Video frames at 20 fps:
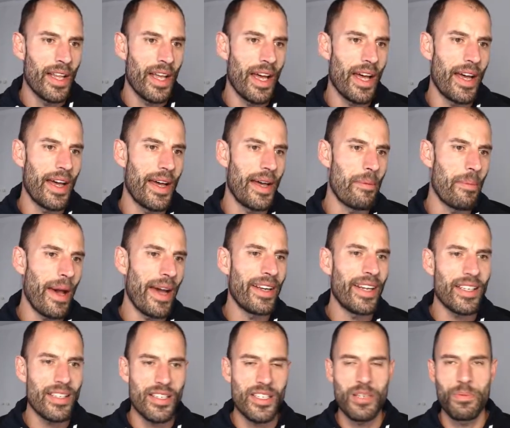And
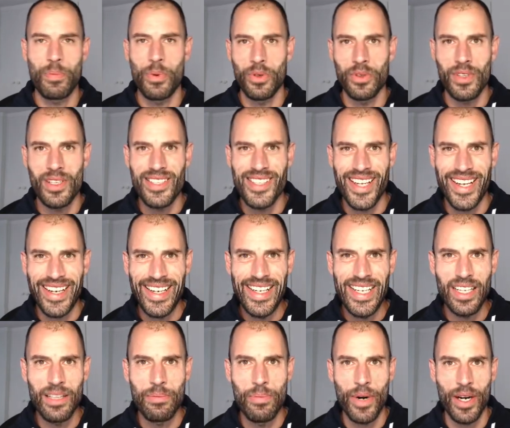does it support things like
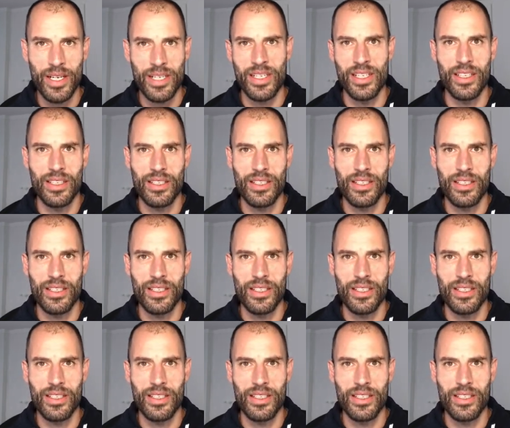linked brushing?